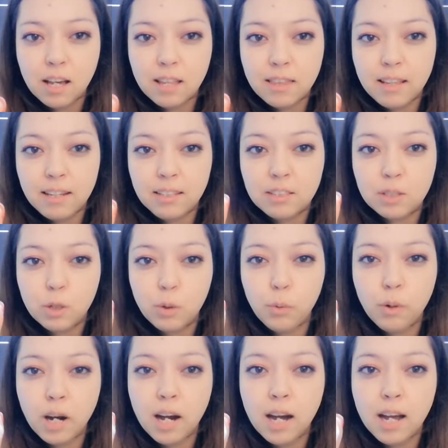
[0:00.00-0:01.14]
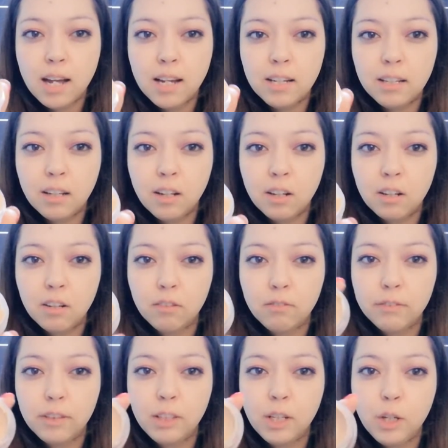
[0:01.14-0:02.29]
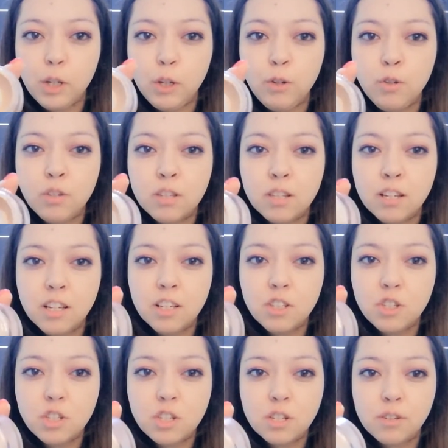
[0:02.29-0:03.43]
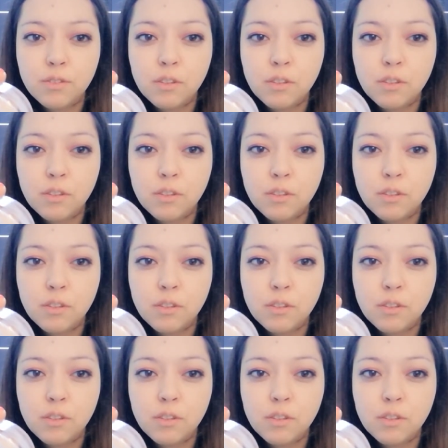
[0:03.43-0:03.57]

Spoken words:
There's quite a lot of usage,